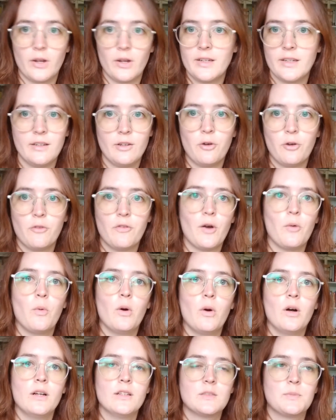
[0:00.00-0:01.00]
I didn't know if I
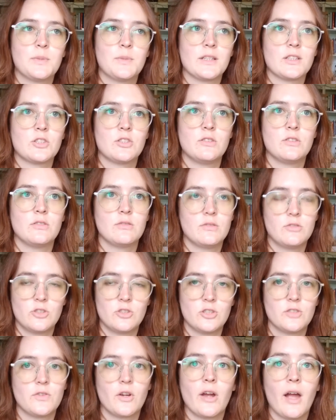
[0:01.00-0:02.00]
was because
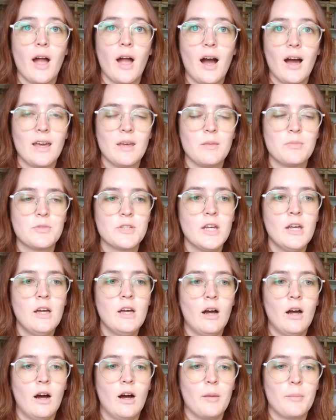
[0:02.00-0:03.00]
she's very hyped,
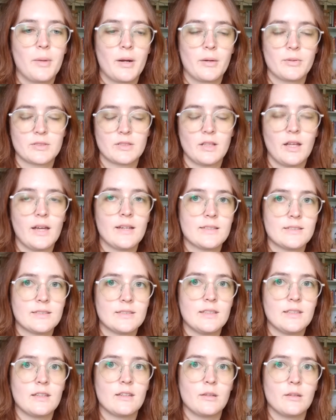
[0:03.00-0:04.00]
um, but I was glad to
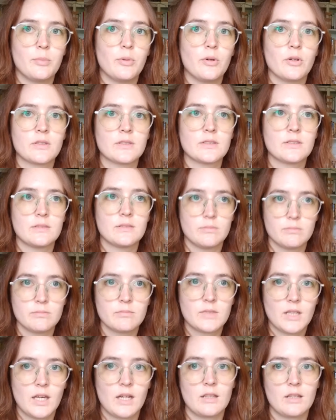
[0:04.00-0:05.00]
see that the books
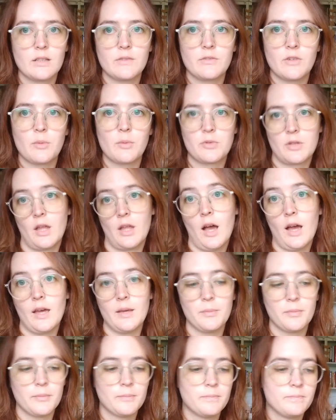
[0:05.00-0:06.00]
kind of lived up to the
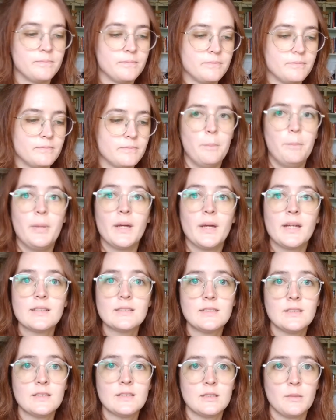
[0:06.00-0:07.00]
hype.
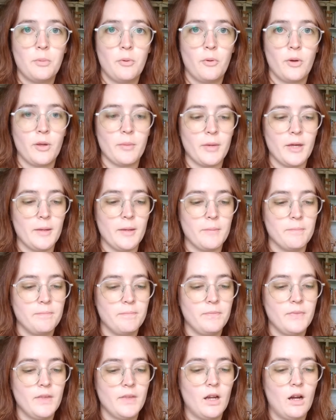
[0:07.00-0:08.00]
Biggest disappointment?
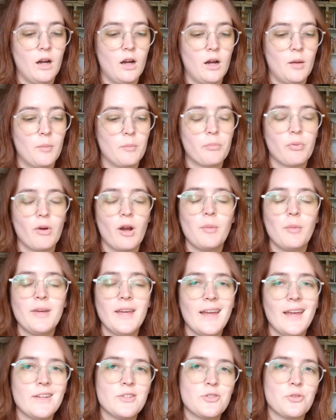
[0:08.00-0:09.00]
Um, probably
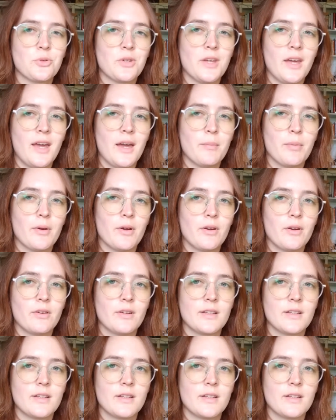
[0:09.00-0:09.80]
Angel Catbird.